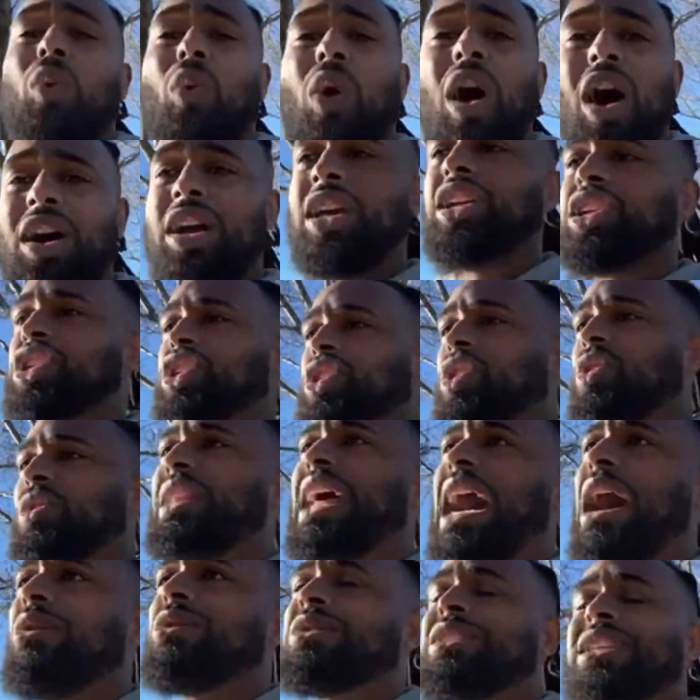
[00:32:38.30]
walk in truth,
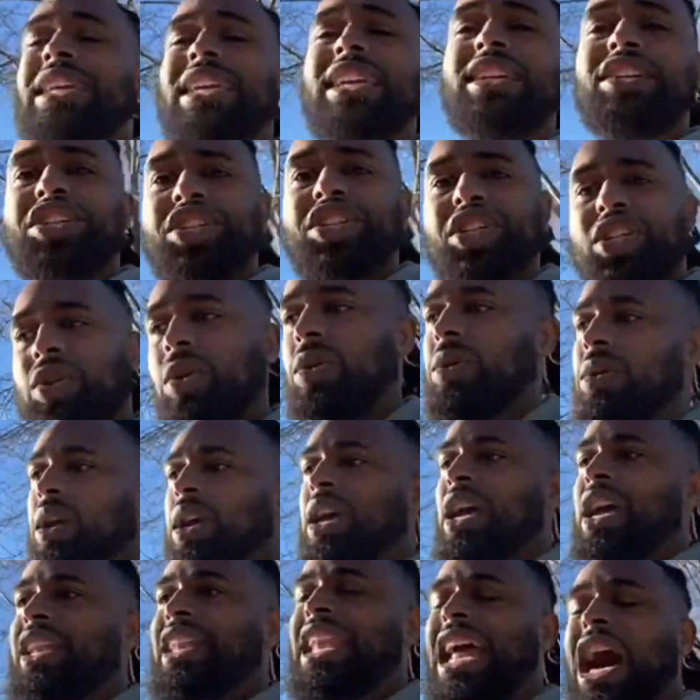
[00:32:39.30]
now it's the issue.
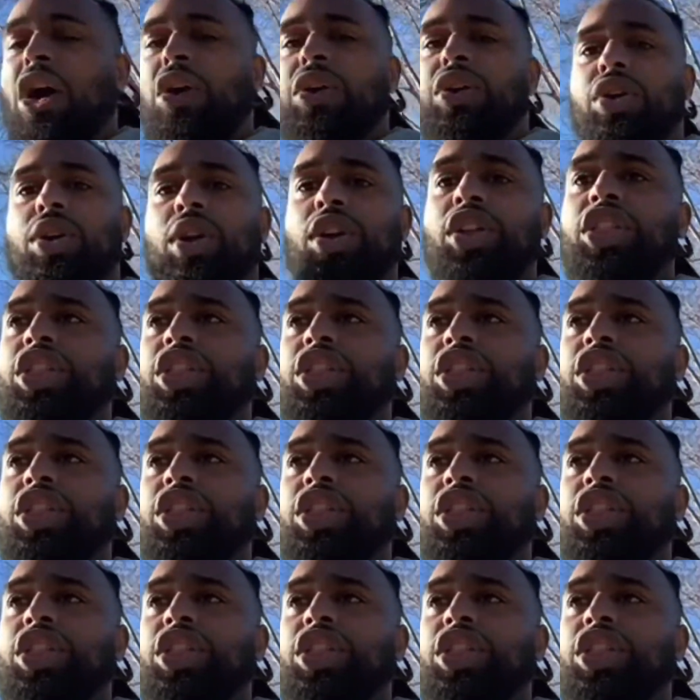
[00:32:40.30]
Now you're a